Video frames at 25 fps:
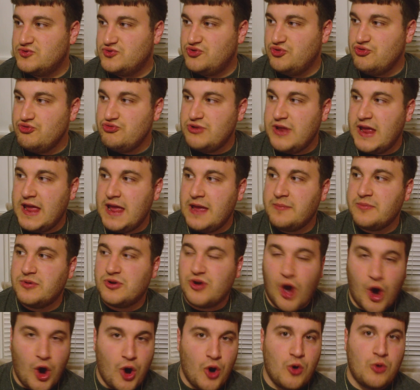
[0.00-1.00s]
Too damn
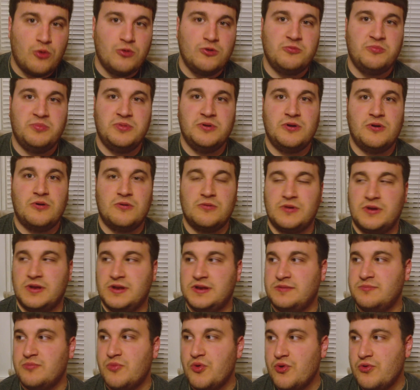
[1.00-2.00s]
cold to be going to
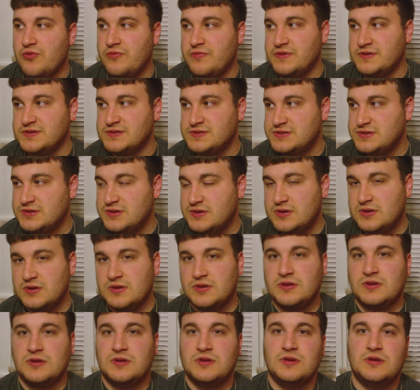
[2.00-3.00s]
the movies.
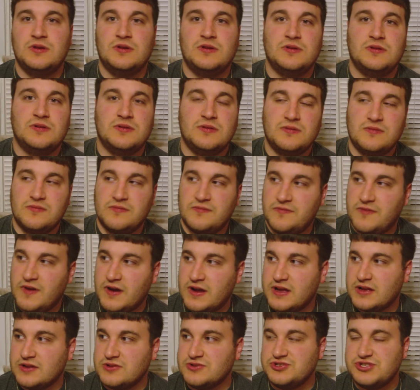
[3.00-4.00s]

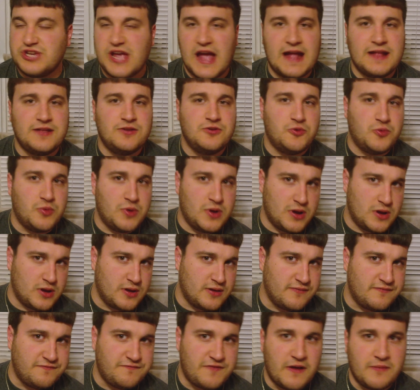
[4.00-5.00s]
Fucking
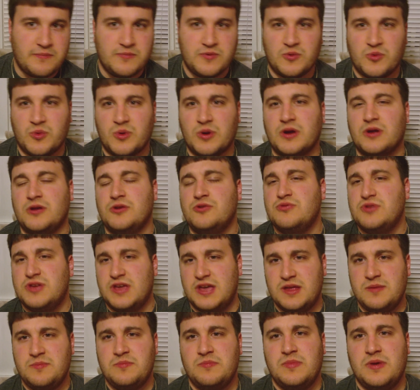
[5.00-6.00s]
January and February, you
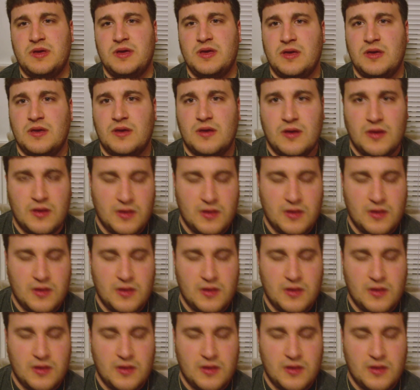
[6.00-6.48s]
kidding me?